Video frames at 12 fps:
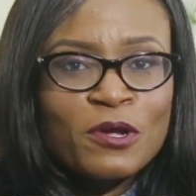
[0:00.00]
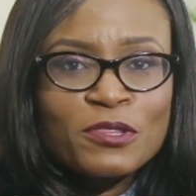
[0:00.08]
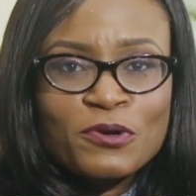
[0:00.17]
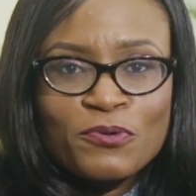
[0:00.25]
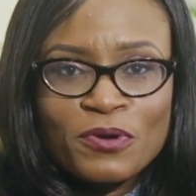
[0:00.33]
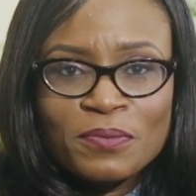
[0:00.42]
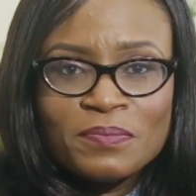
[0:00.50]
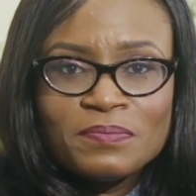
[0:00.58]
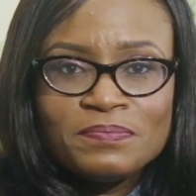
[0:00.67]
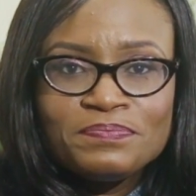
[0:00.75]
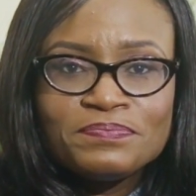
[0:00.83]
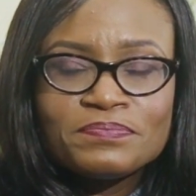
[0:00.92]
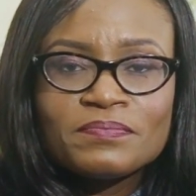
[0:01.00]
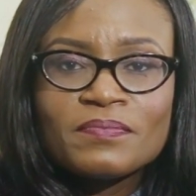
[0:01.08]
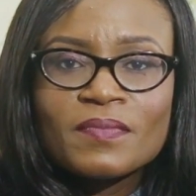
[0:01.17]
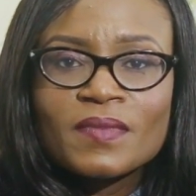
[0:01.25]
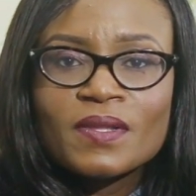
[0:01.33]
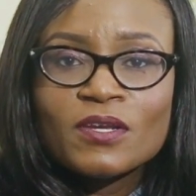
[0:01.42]
or the groom,
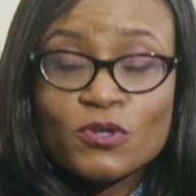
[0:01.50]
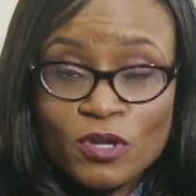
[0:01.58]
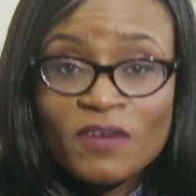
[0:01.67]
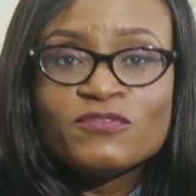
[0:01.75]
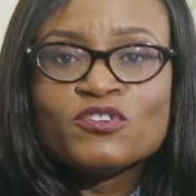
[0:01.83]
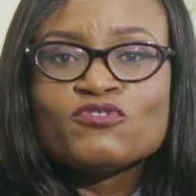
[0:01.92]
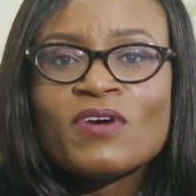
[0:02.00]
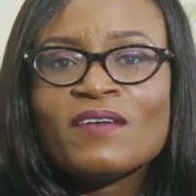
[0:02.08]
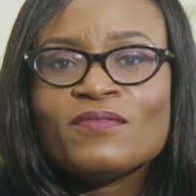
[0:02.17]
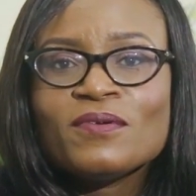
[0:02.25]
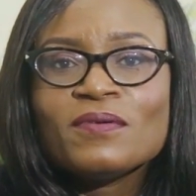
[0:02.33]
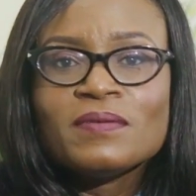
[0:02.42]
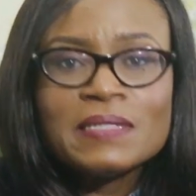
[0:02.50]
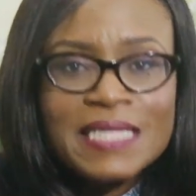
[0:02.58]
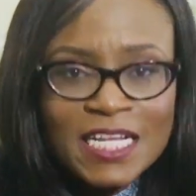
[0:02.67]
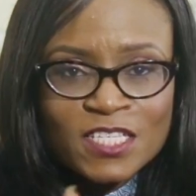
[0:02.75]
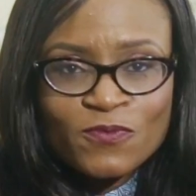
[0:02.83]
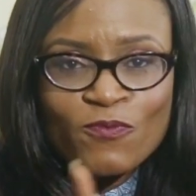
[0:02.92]
you love to travel.
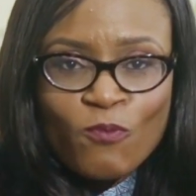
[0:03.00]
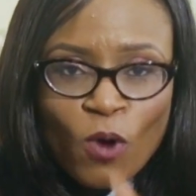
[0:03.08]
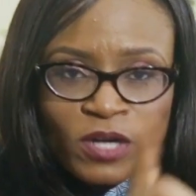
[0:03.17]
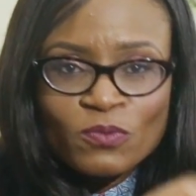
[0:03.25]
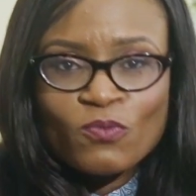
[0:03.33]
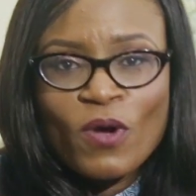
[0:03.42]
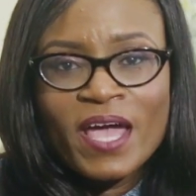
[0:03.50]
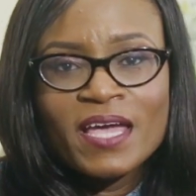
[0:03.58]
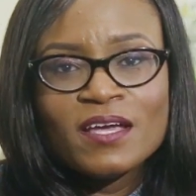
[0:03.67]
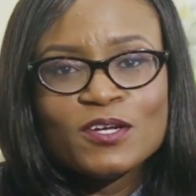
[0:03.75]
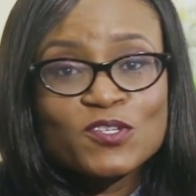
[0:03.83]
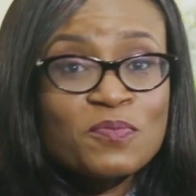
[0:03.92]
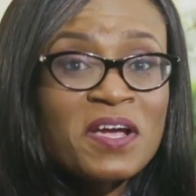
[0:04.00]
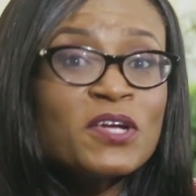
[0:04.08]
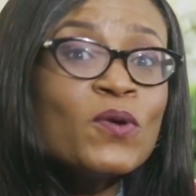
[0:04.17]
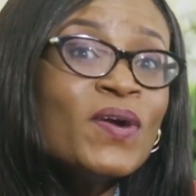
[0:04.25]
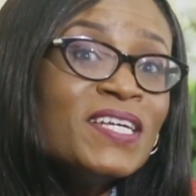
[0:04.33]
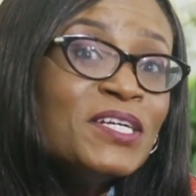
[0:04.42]
That's one way to make
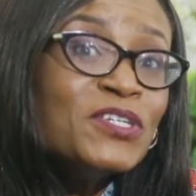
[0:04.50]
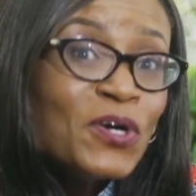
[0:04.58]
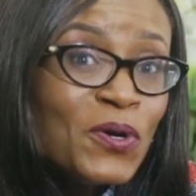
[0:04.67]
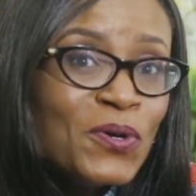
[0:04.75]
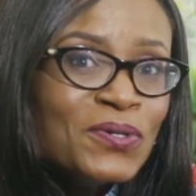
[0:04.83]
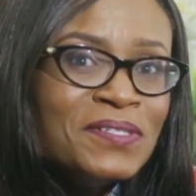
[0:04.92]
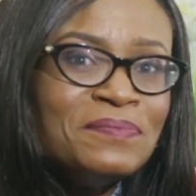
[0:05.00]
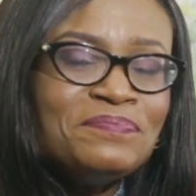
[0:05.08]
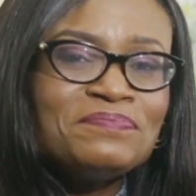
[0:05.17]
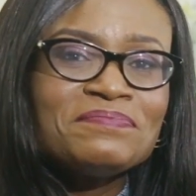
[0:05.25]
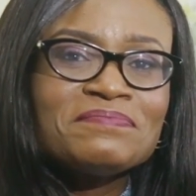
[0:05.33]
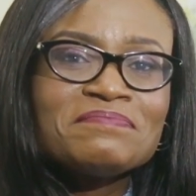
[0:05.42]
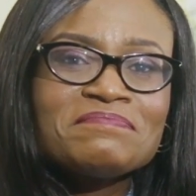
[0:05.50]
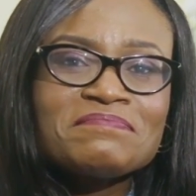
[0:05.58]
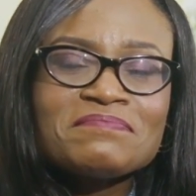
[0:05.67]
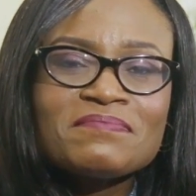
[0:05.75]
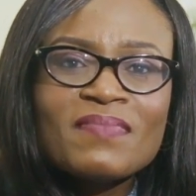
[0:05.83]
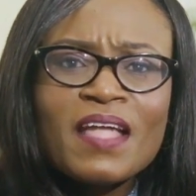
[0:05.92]
your wedding your own.
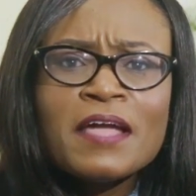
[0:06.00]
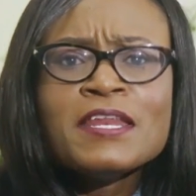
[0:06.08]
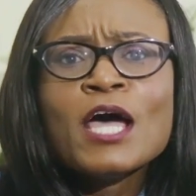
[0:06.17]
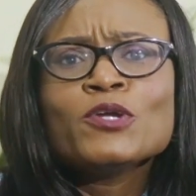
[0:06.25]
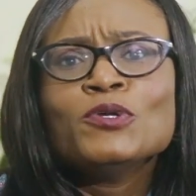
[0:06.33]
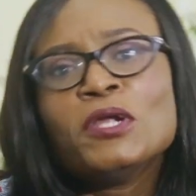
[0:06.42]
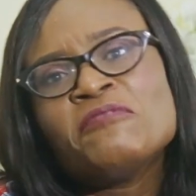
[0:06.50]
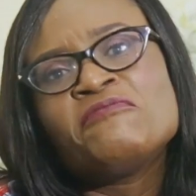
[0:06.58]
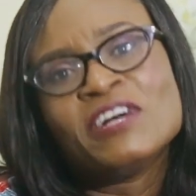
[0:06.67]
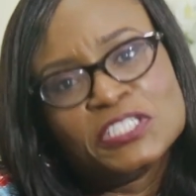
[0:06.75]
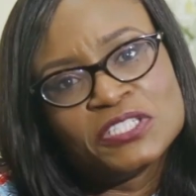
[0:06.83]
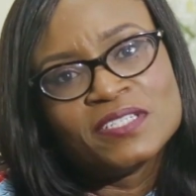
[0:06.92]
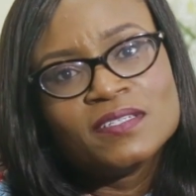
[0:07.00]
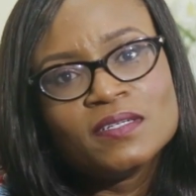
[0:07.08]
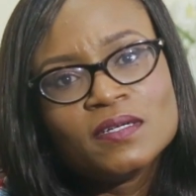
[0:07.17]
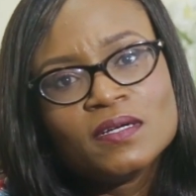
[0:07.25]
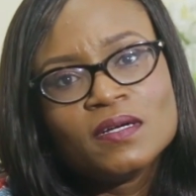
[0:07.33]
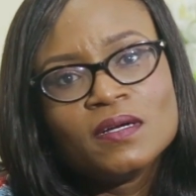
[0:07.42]
Now you love fashion.
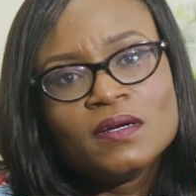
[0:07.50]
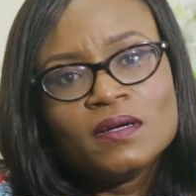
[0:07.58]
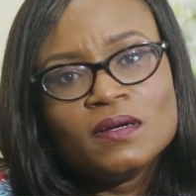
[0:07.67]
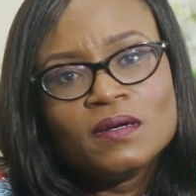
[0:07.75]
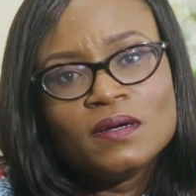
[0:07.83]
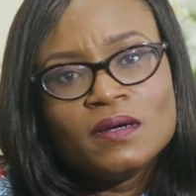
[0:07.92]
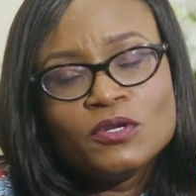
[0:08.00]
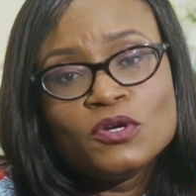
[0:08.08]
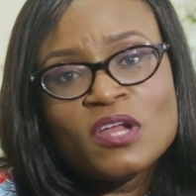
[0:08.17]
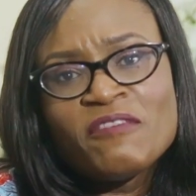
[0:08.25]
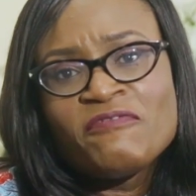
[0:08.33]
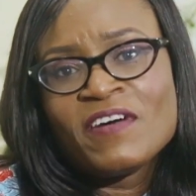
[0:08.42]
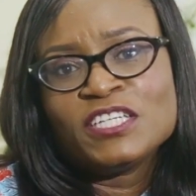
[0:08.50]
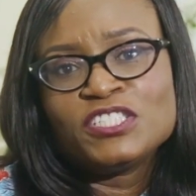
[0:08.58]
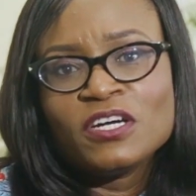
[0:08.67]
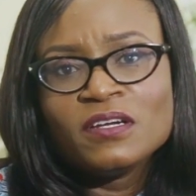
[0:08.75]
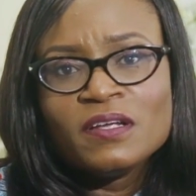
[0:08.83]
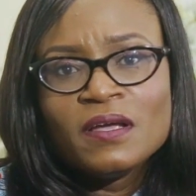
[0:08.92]
You love
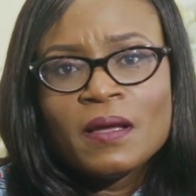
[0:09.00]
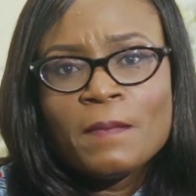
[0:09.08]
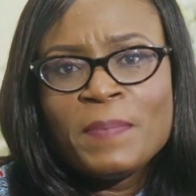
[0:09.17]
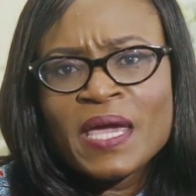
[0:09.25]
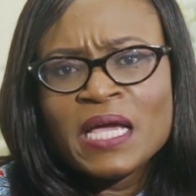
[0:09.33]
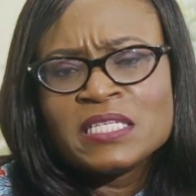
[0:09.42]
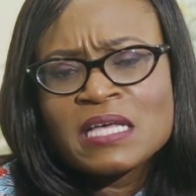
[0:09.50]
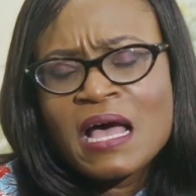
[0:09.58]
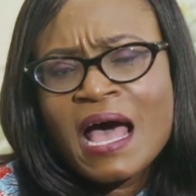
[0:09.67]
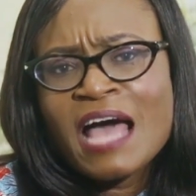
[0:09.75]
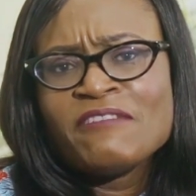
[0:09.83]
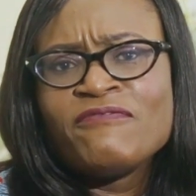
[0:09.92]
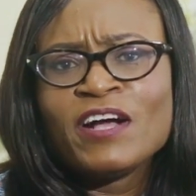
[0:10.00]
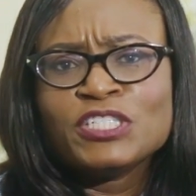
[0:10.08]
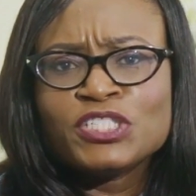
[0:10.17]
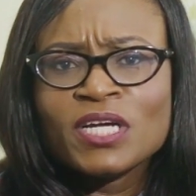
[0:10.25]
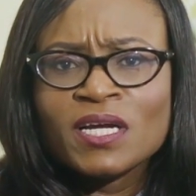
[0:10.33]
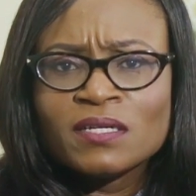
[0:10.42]
fashion, be it high
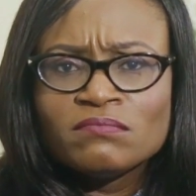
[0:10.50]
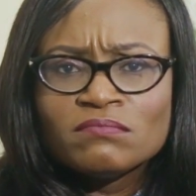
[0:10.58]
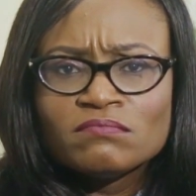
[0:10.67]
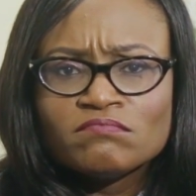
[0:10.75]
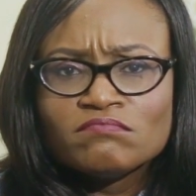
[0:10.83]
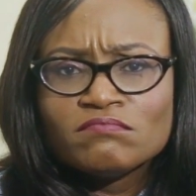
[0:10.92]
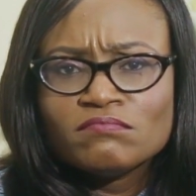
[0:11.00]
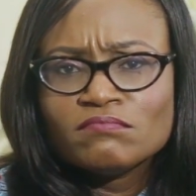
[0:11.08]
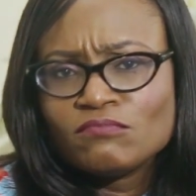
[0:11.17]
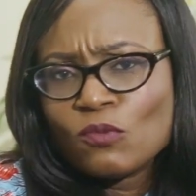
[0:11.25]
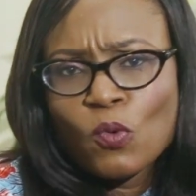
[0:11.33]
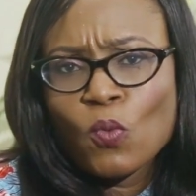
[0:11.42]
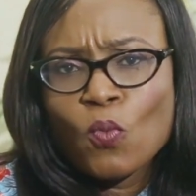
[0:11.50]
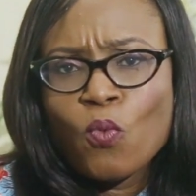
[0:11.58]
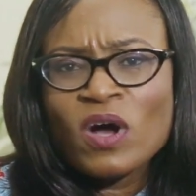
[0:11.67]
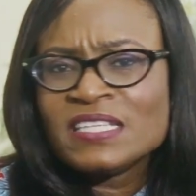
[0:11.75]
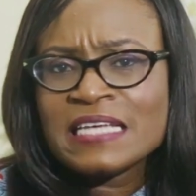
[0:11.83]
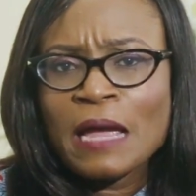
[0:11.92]
fashion,
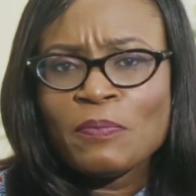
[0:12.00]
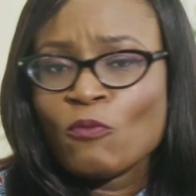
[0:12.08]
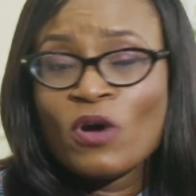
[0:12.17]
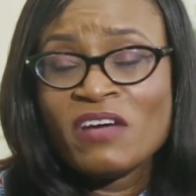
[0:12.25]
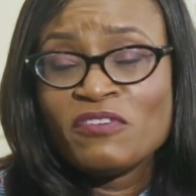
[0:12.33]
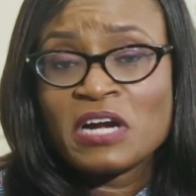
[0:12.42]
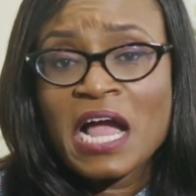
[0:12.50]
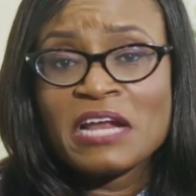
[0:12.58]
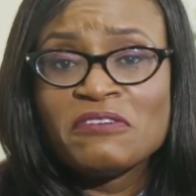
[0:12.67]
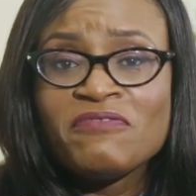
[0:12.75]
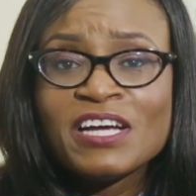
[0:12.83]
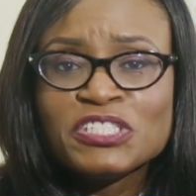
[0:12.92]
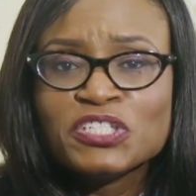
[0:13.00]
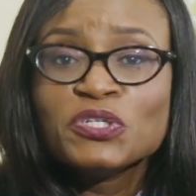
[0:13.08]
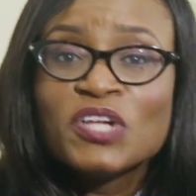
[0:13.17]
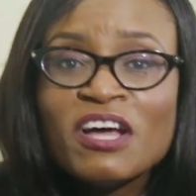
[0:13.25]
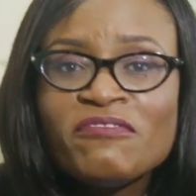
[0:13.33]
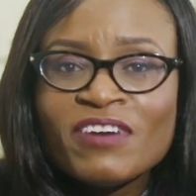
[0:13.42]
whatever kind of fashion,
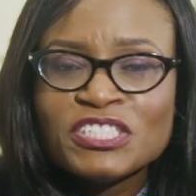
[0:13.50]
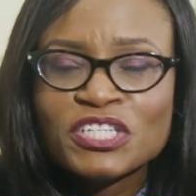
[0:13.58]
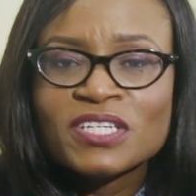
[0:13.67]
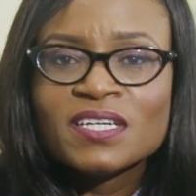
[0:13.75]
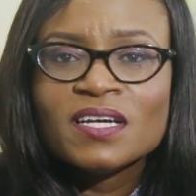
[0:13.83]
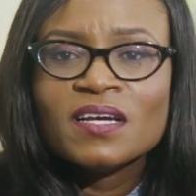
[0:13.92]
you love fashion.